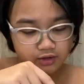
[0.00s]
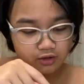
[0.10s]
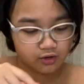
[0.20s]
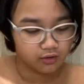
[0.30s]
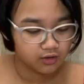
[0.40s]

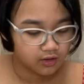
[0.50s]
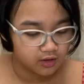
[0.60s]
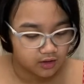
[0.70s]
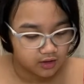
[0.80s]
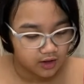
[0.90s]
So
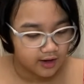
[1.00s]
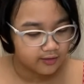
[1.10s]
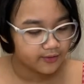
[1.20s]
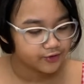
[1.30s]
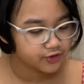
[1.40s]

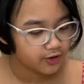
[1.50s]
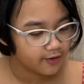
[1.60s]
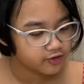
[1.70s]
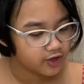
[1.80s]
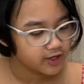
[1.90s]
I'm not sure.
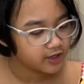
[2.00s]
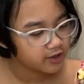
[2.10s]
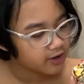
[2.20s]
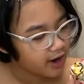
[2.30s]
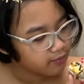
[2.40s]
I'll try the
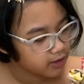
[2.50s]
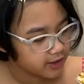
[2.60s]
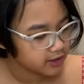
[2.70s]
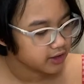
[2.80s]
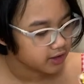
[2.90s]
crab
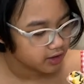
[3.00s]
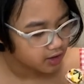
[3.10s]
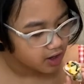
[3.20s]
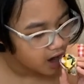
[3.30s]
leg here.